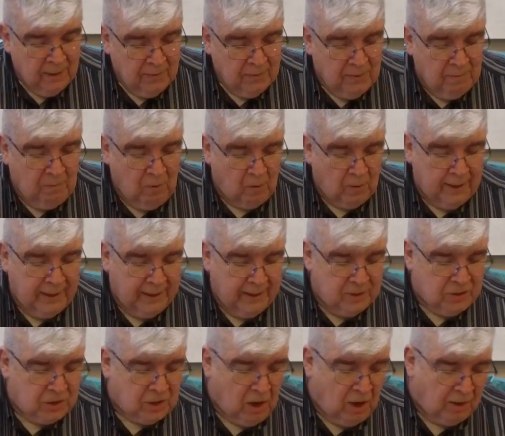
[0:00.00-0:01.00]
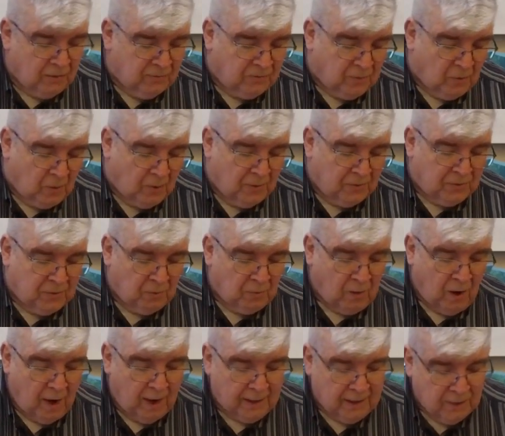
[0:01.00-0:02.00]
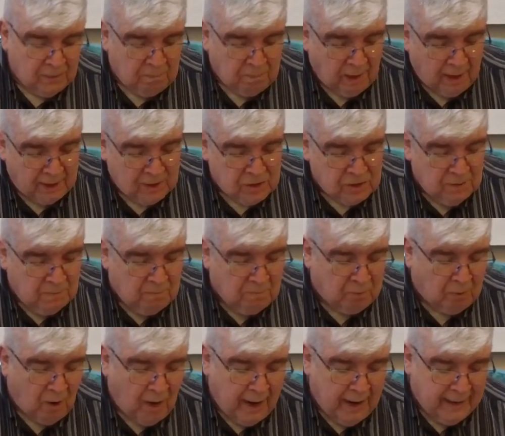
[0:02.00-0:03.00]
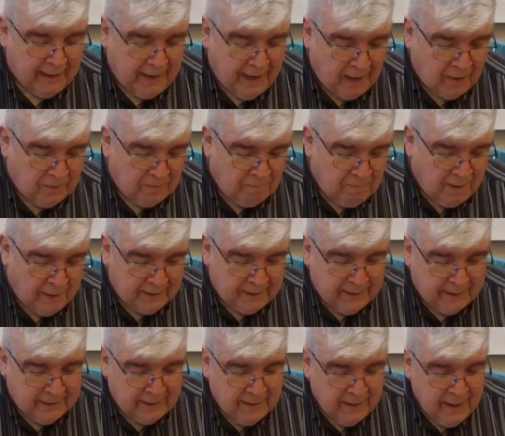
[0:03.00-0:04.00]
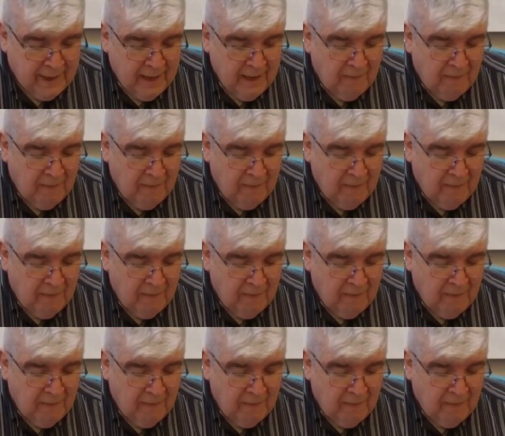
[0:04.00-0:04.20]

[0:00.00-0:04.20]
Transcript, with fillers: The morning is gone forth, the rod hath blossomed, pride hath budded,